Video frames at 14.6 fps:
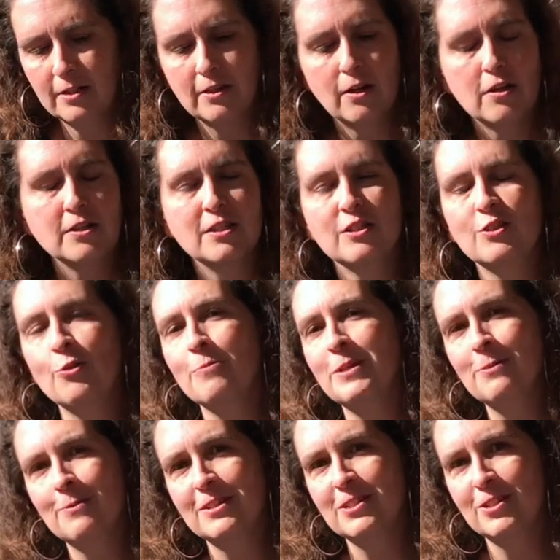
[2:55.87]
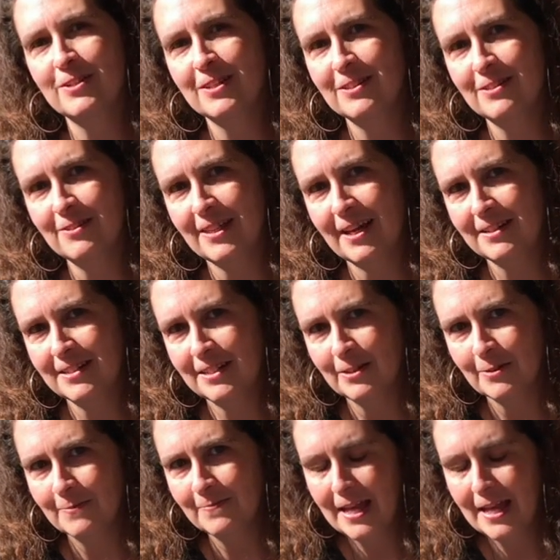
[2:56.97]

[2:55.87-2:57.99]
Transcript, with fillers: there are so many ways you can do that too.